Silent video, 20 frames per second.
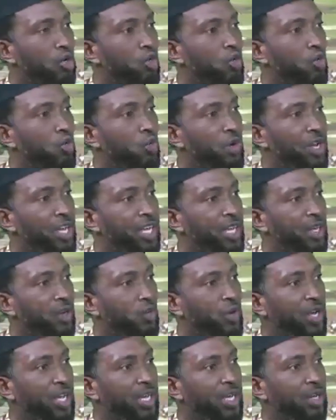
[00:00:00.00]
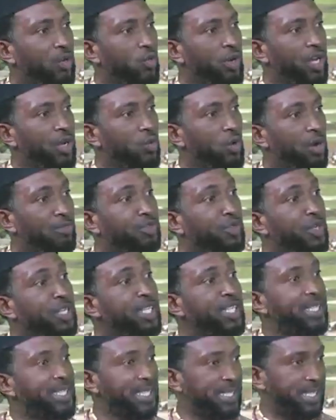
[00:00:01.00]
we have trained
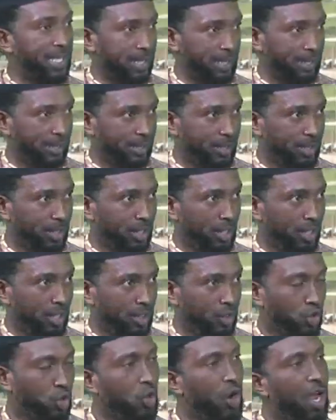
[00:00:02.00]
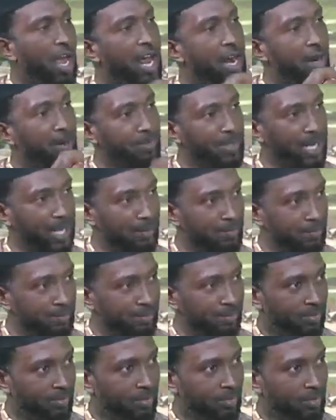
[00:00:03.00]
the teachers to help them,
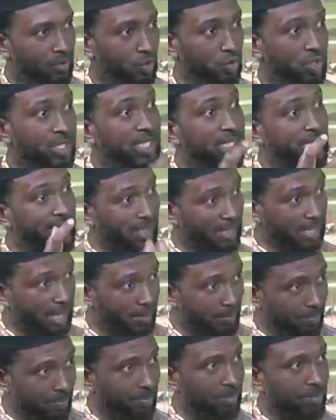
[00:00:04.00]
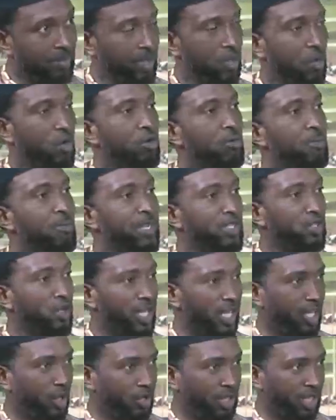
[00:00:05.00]
to teach them, based on
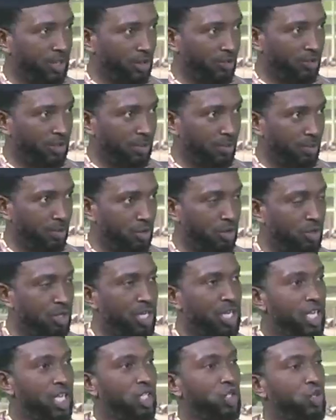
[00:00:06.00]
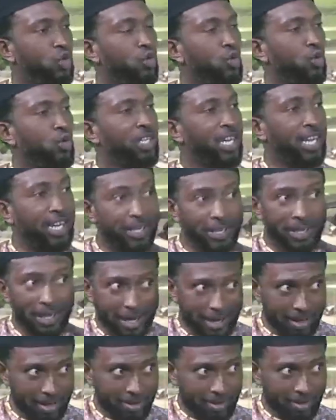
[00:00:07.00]
the content of this book. So they
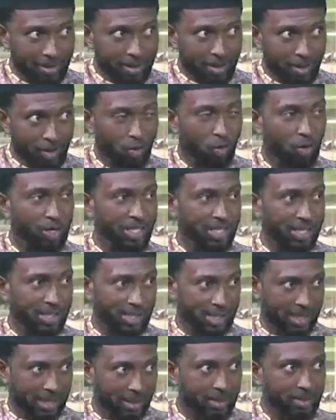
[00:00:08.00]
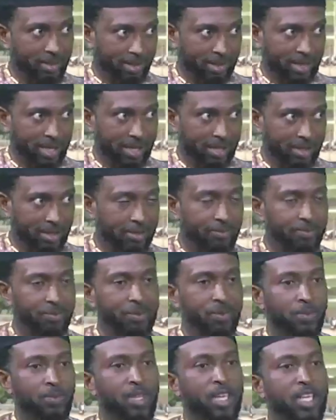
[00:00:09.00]
hear what the teacher says.
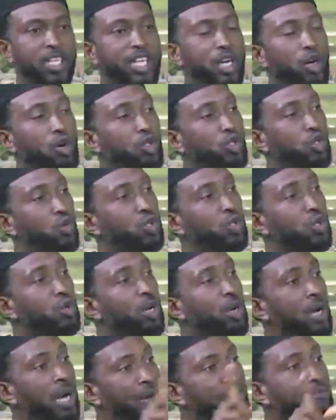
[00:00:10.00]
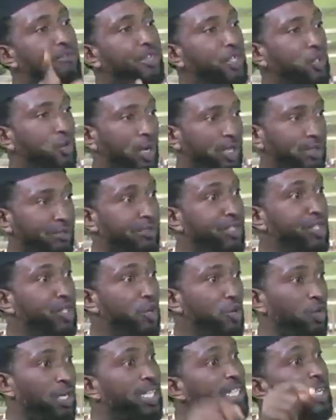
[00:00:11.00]
They also have
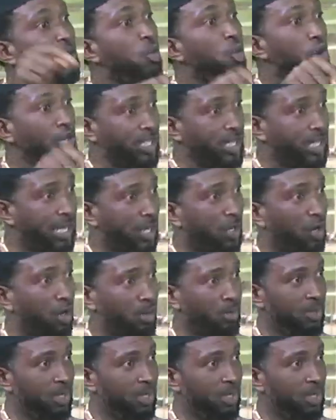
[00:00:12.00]
video that they watch in the club.